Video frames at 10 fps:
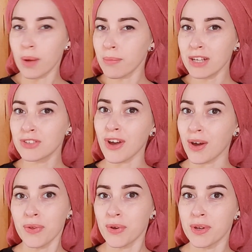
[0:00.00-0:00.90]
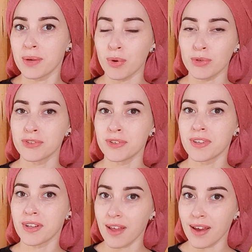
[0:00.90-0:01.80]
might childhood emotional
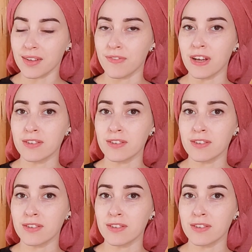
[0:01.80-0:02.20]
neglect affect